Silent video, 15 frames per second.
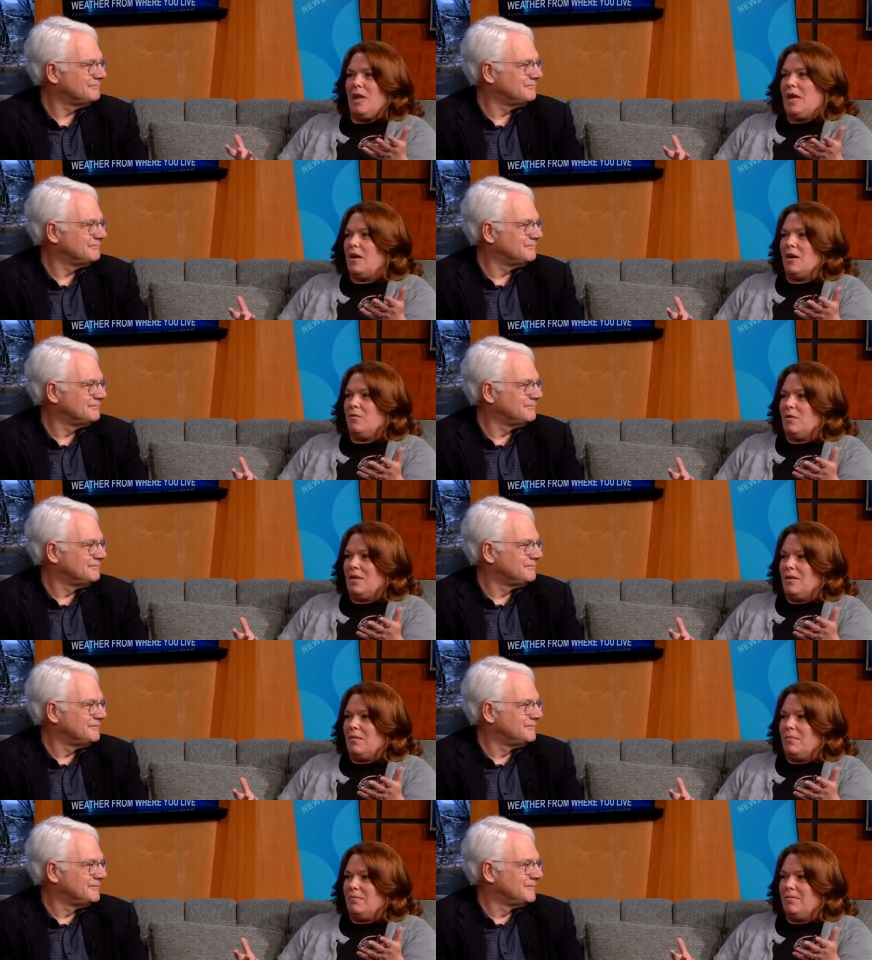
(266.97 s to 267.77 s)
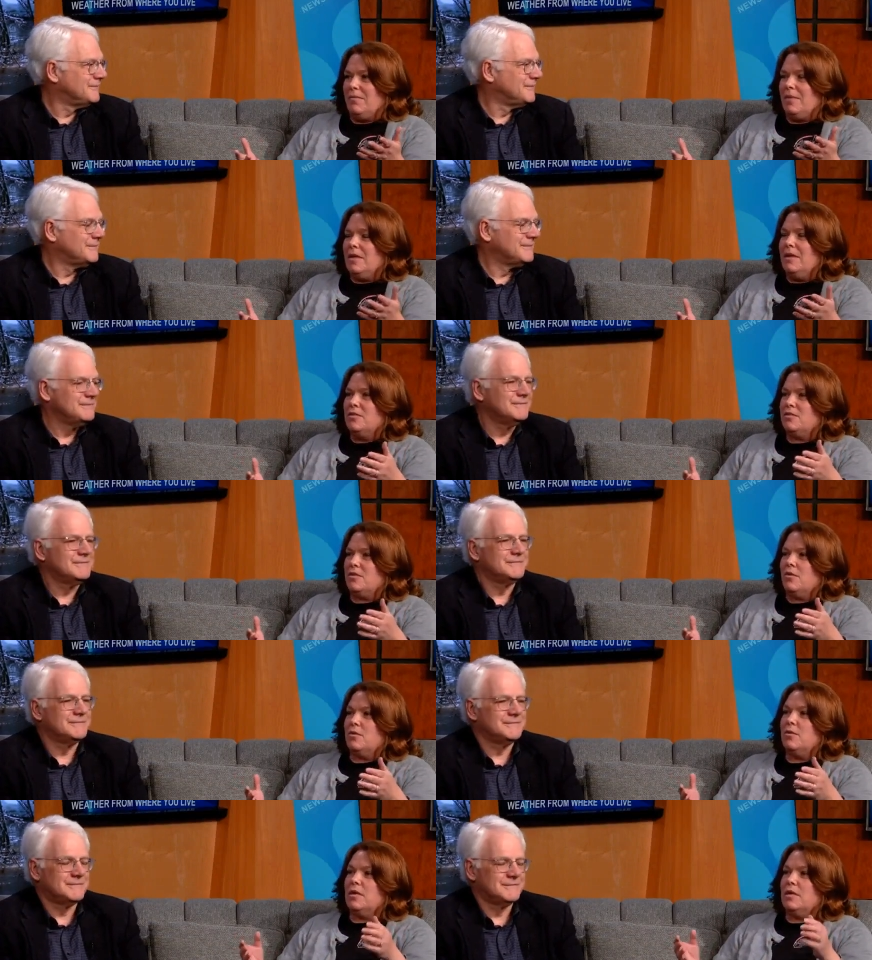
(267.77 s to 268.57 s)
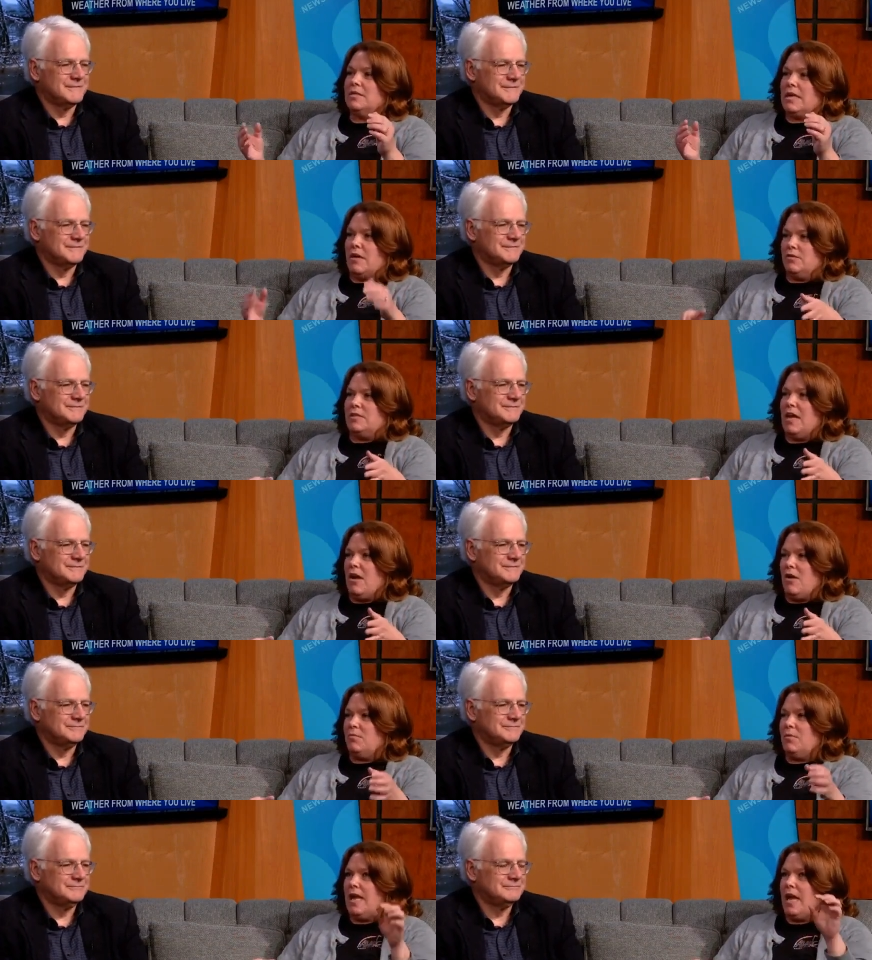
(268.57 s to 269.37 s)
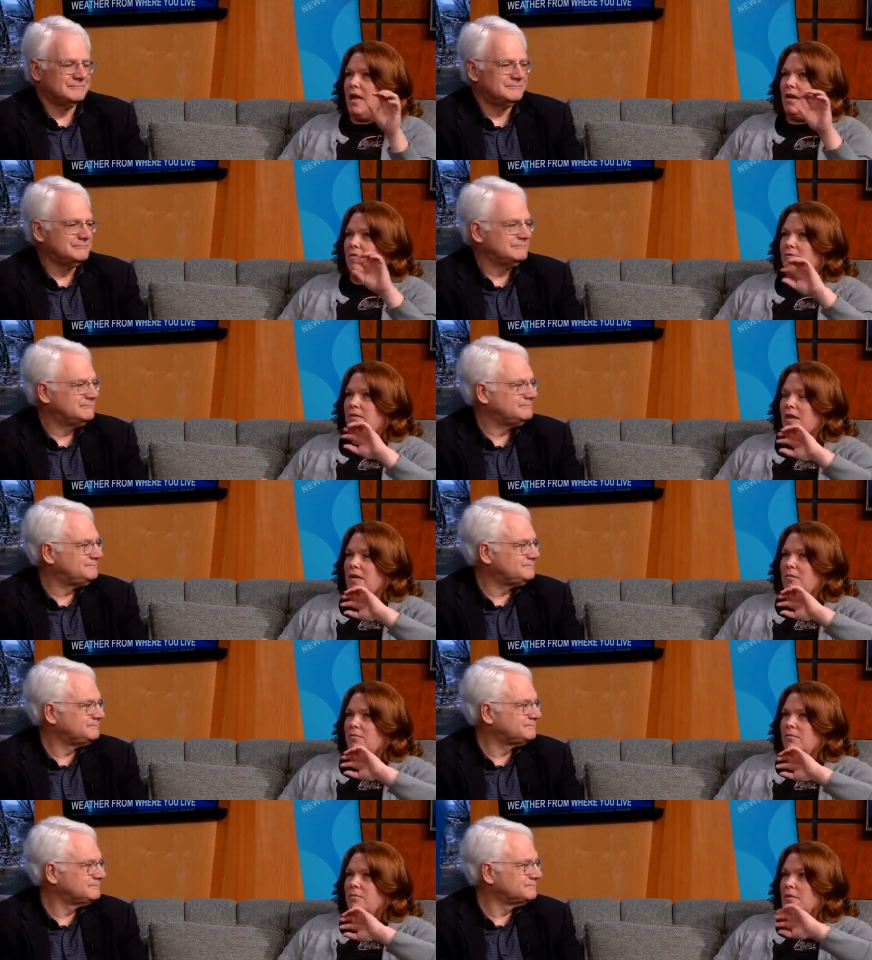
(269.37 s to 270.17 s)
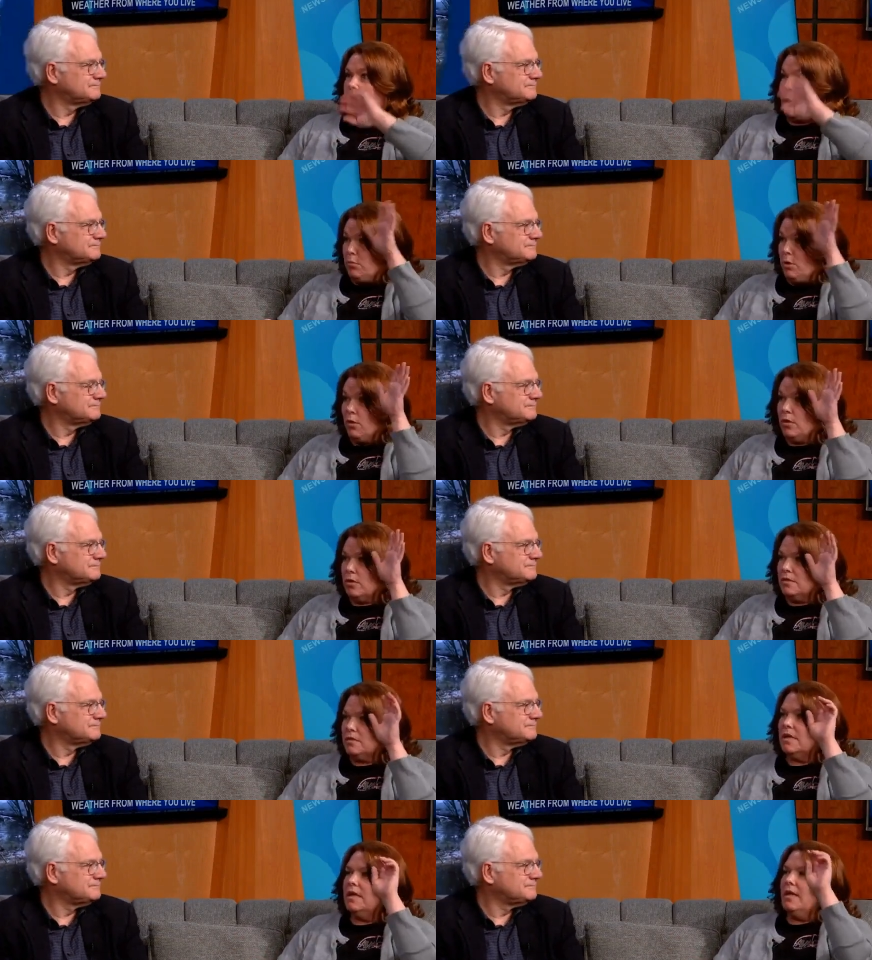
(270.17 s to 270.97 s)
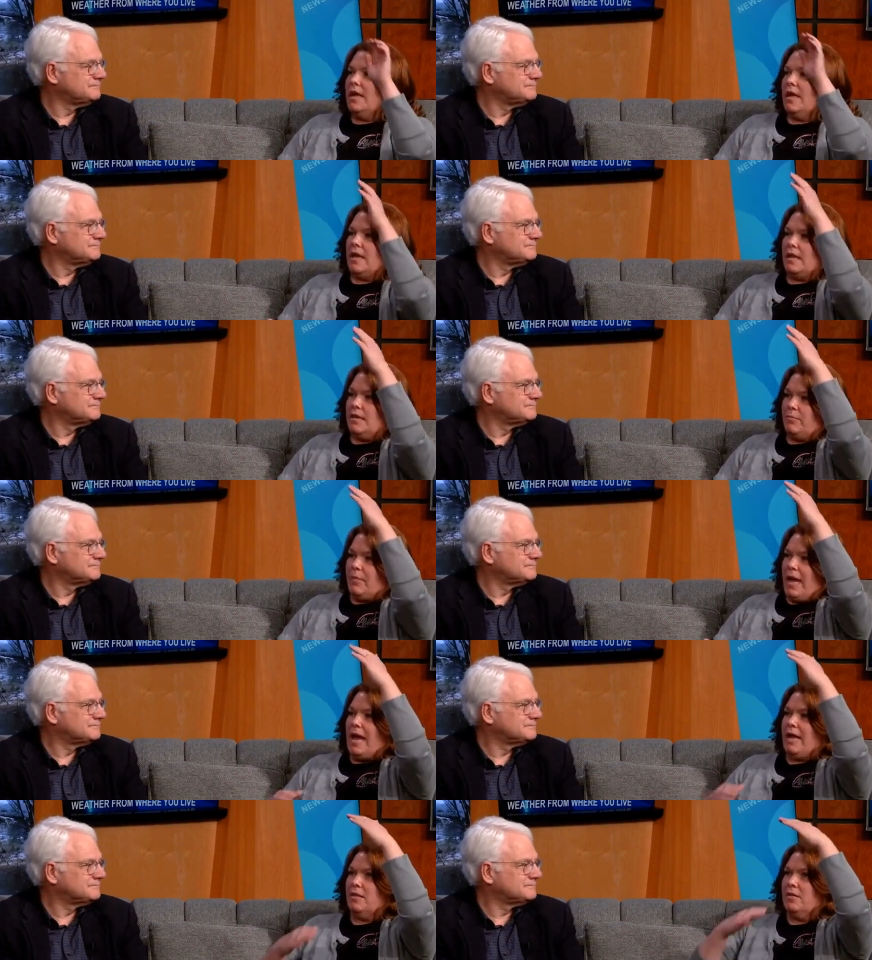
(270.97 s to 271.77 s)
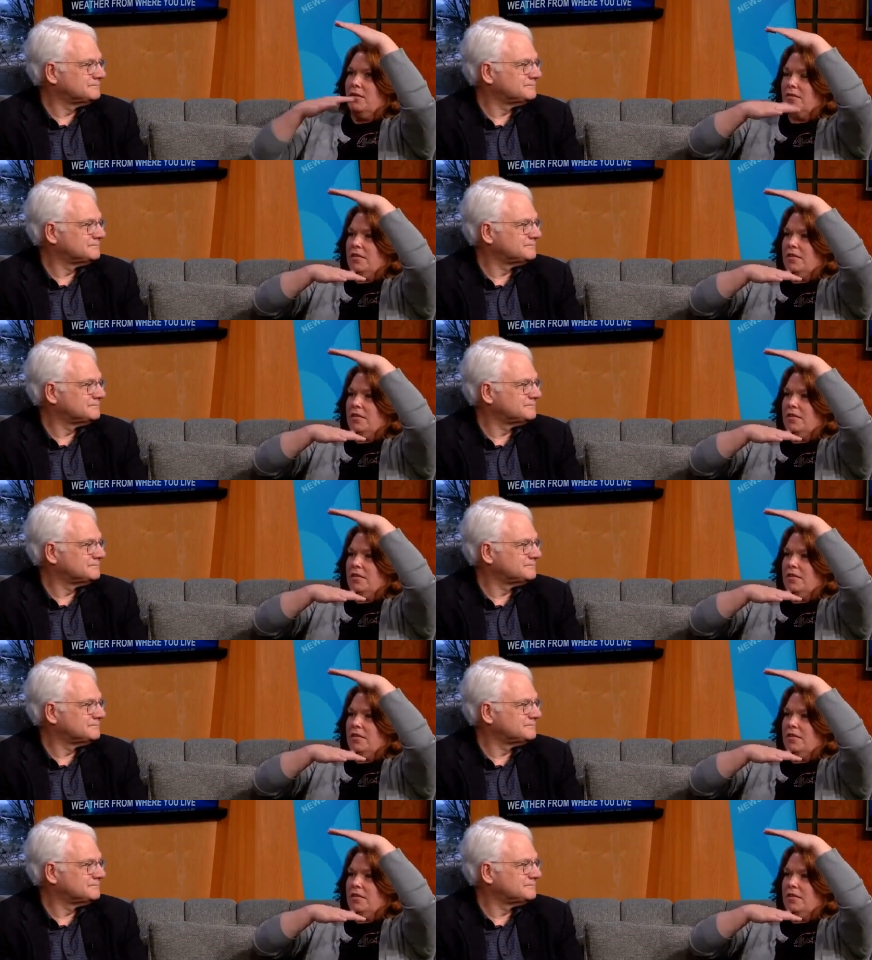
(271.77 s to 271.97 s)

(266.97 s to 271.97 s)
Speaker 1: make art with them. So downtown we have um, light poles, and on the back there